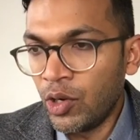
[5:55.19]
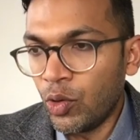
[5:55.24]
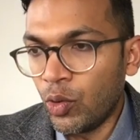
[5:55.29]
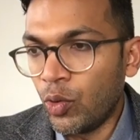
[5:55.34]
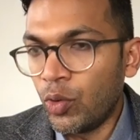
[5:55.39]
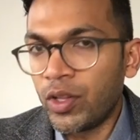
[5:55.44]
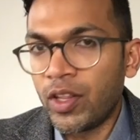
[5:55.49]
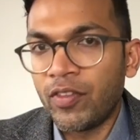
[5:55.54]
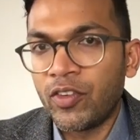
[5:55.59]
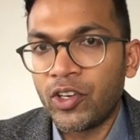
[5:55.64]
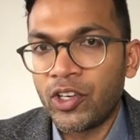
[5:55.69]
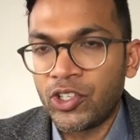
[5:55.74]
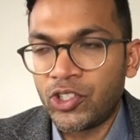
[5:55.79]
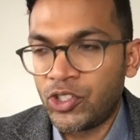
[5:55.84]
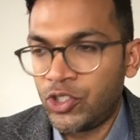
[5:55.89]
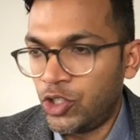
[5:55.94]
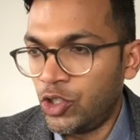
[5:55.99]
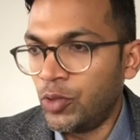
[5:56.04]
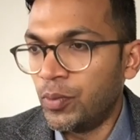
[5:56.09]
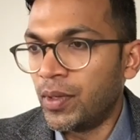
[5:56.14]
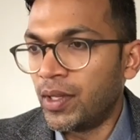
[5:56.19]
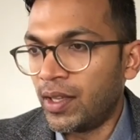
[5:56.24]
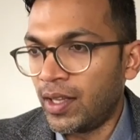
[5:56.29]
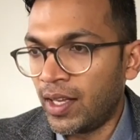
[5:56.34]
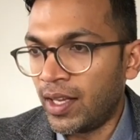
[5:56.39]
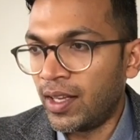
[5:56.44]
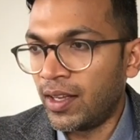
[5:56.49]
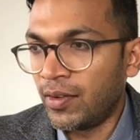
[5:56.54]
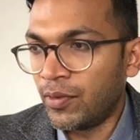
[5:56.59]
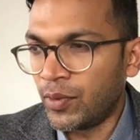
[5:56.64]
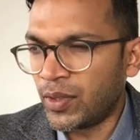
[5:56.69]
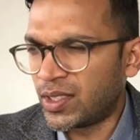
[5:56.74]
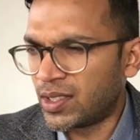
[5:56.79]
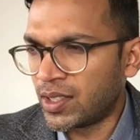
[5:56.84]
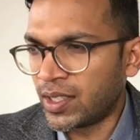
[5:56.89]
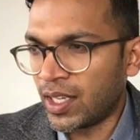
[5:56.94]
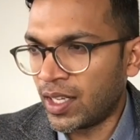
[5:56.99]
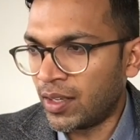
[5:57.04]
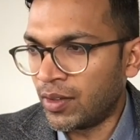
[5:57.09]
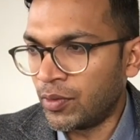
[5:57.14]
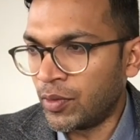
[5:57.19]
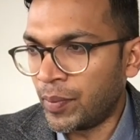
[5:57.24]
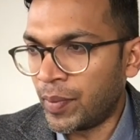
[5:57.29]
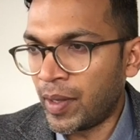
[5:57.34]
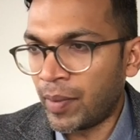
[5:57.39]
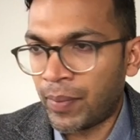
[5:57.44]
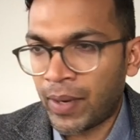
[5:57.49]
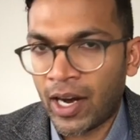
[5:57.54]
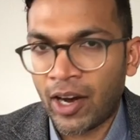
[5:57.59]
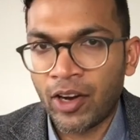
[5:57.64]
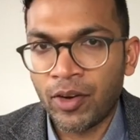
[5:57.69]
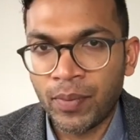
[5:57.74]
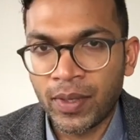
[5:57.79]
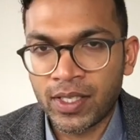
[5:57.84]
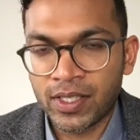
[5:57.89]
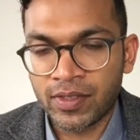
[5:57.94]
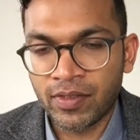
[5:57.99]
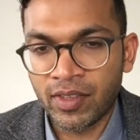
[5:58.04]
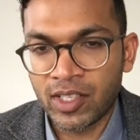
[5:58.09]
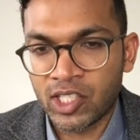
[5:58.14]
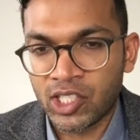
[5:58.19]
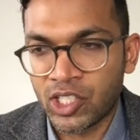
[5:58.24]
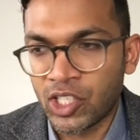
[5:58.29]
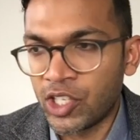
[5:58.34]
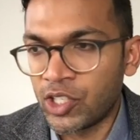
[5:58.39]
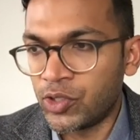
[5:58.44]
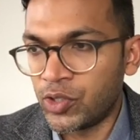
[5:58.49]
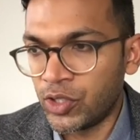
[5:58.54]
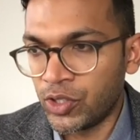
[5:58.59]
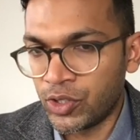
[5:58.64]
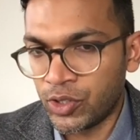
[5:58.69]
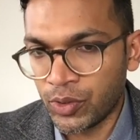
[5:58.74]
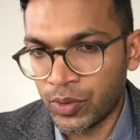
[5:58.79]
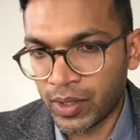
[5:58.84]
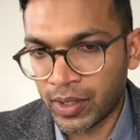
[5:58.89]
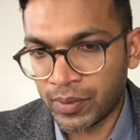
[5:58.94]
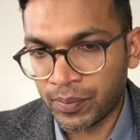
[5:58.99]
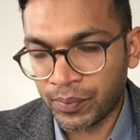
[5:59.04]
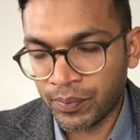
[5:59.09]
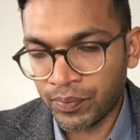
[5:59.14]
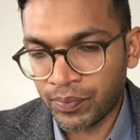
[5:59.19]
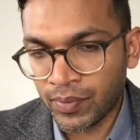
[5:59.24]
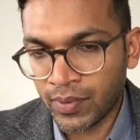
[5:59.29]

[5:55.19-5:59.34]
Or they've got a tumor there, which again would be apparent because of the surgery you're doing.